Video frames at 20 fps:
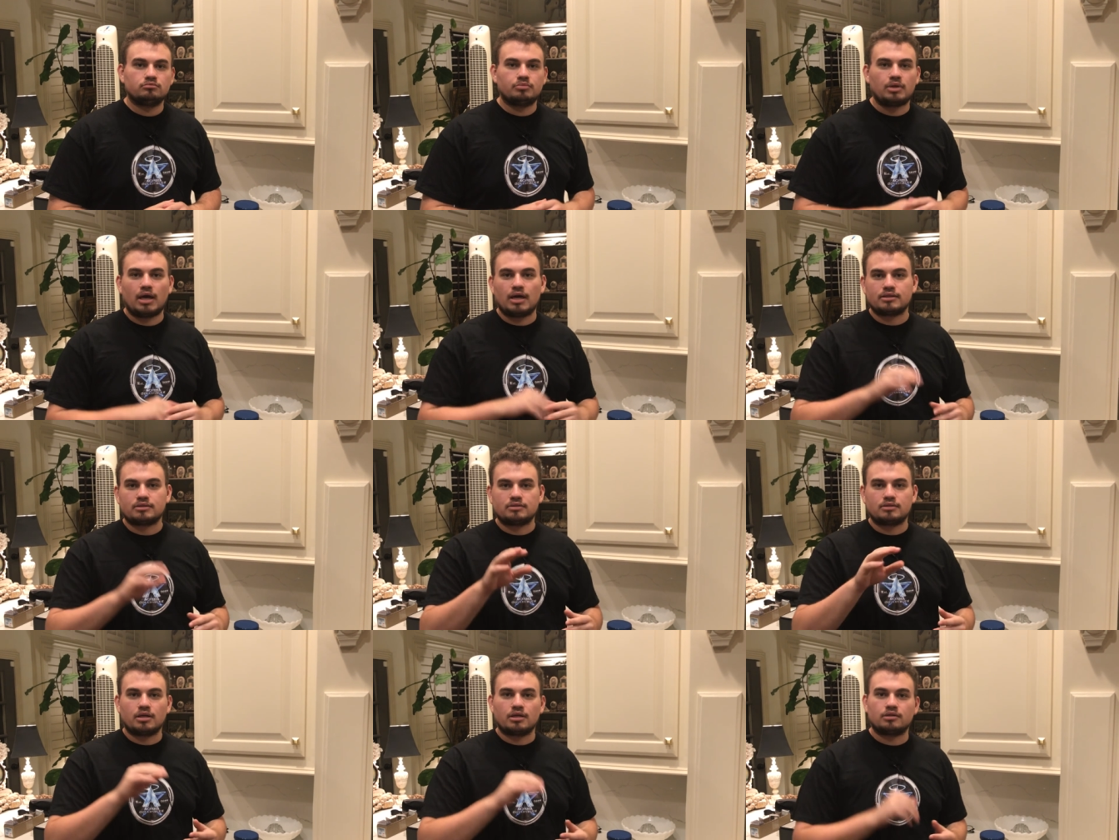
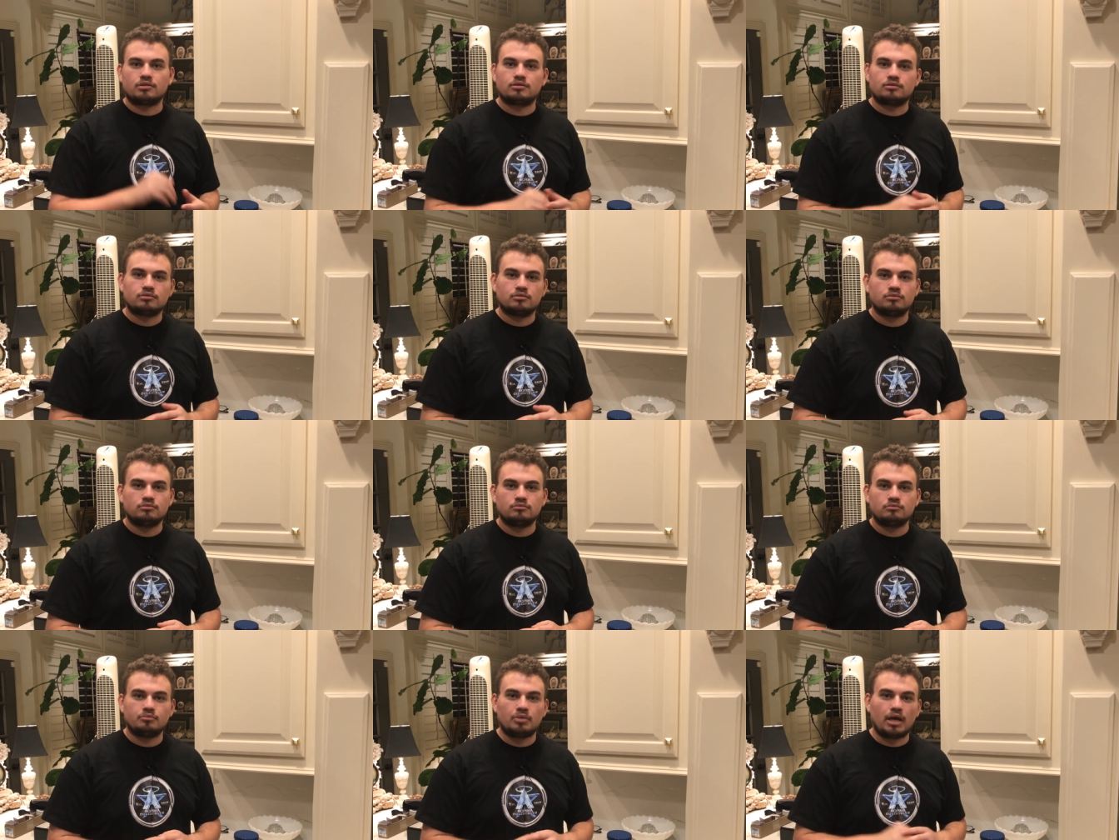Pass, thanks.
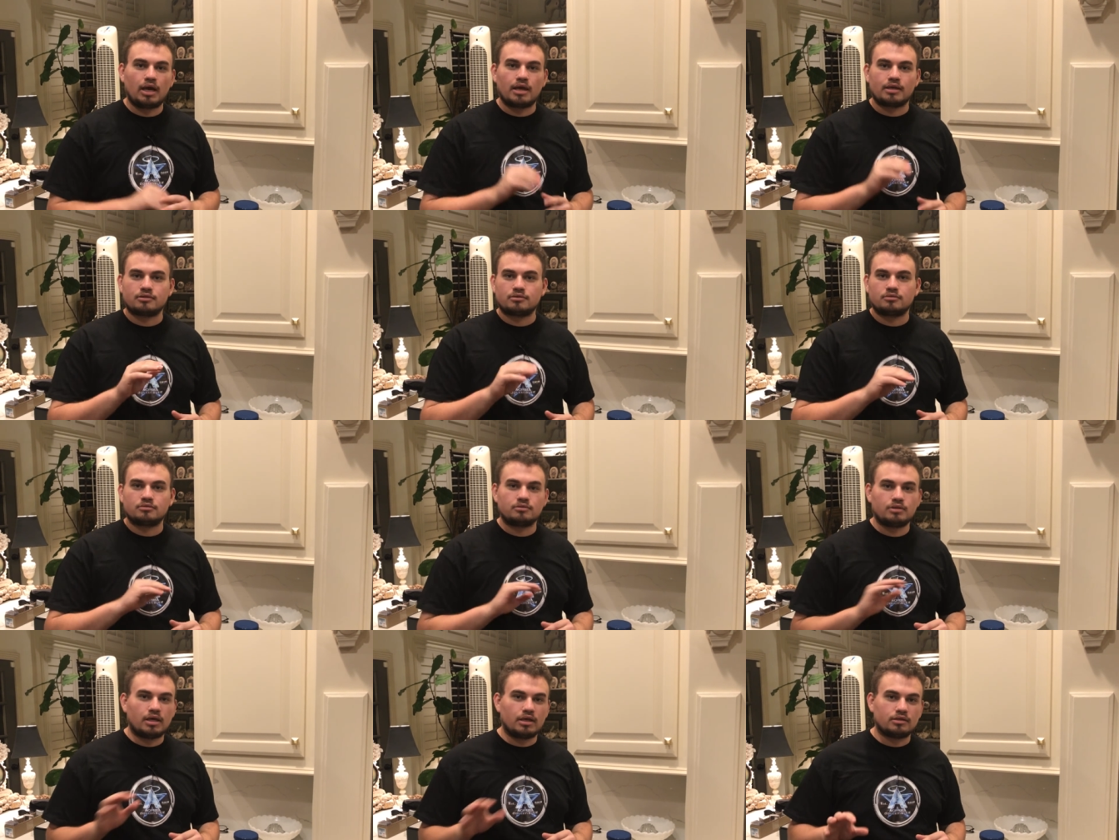
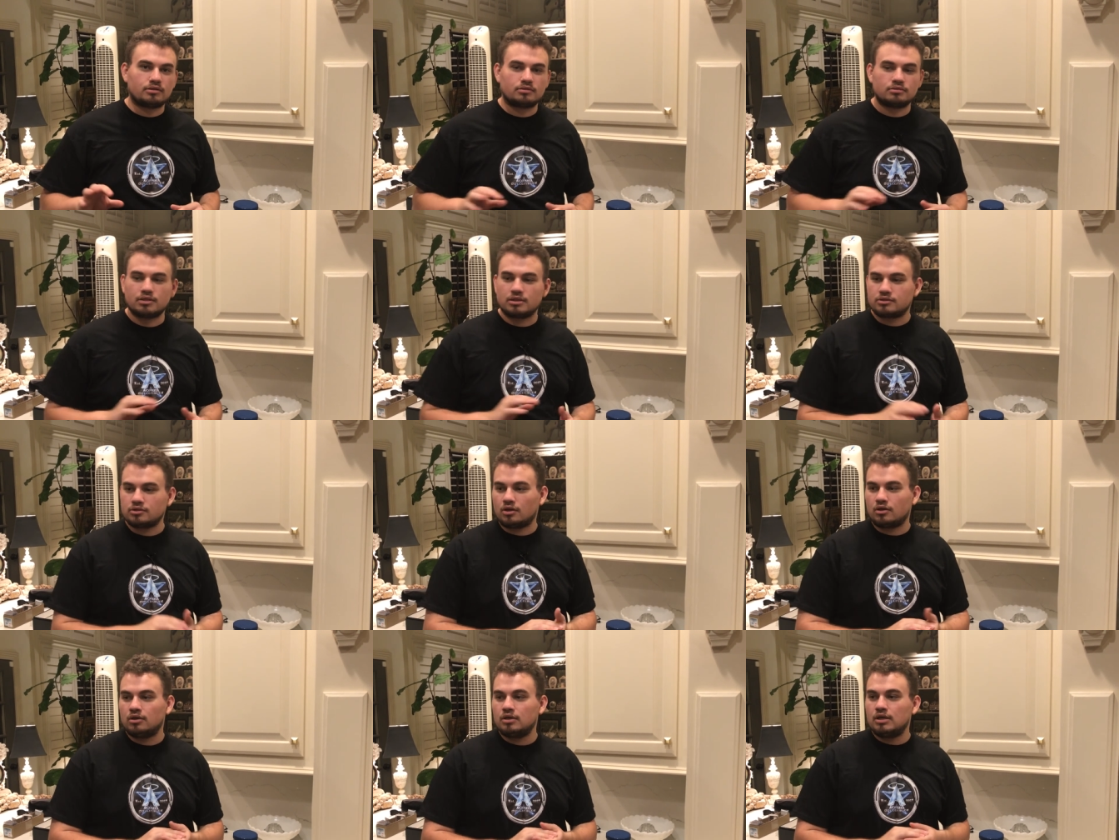Pass, thanks.
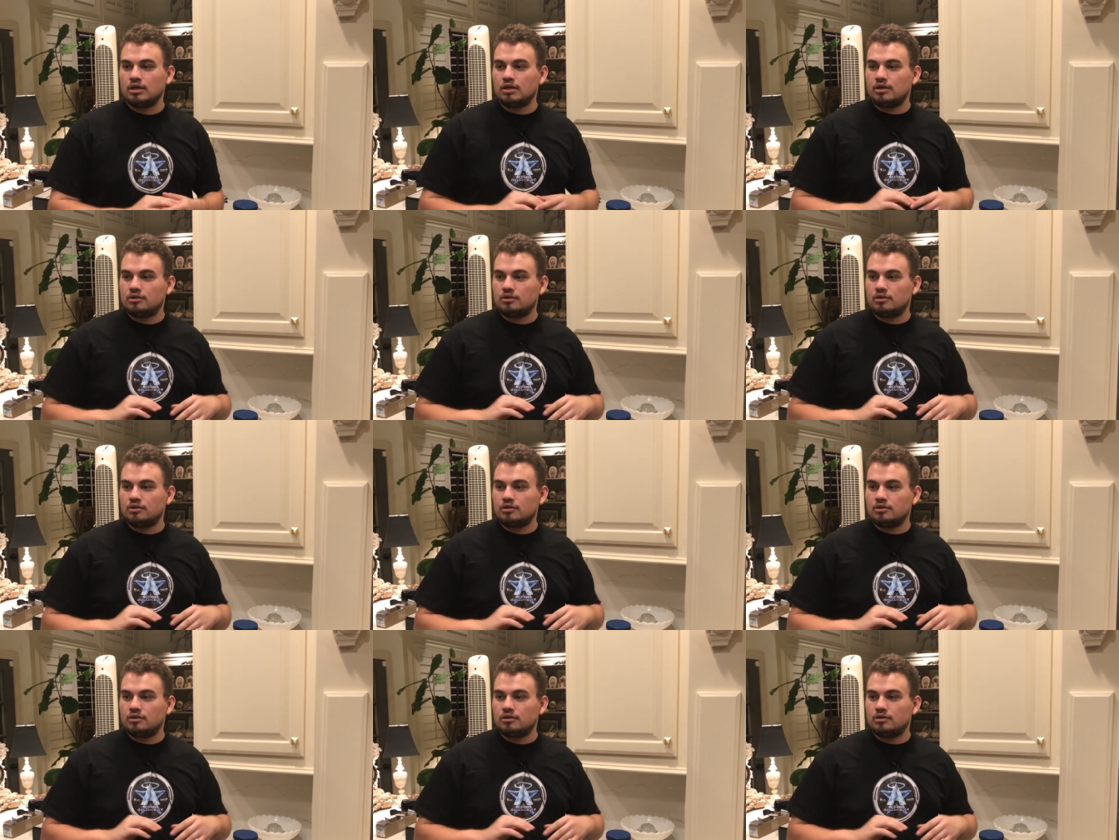That's all.